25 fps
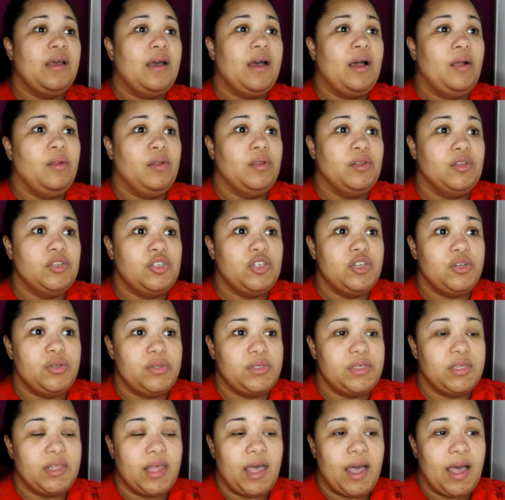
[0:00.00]
And due
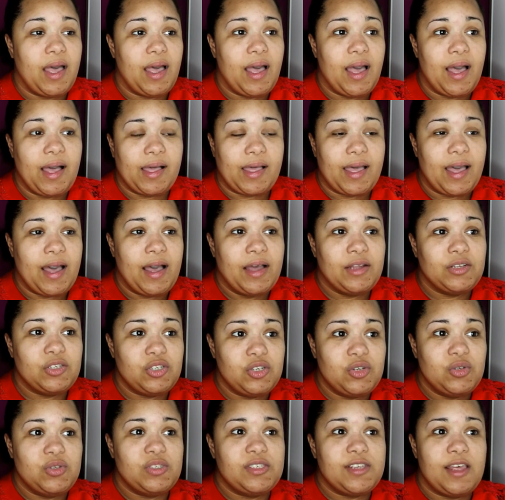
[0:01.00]
to that, I can't
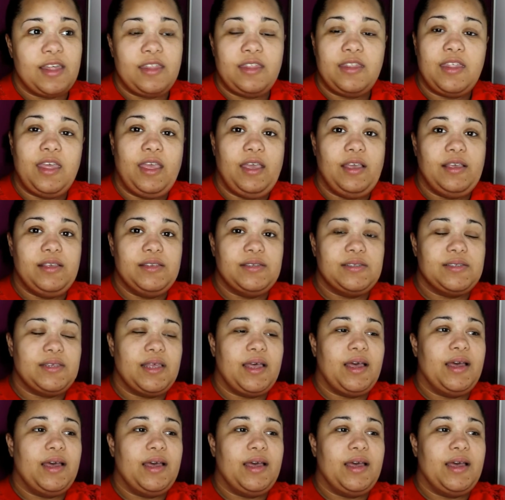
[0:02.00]
do set things.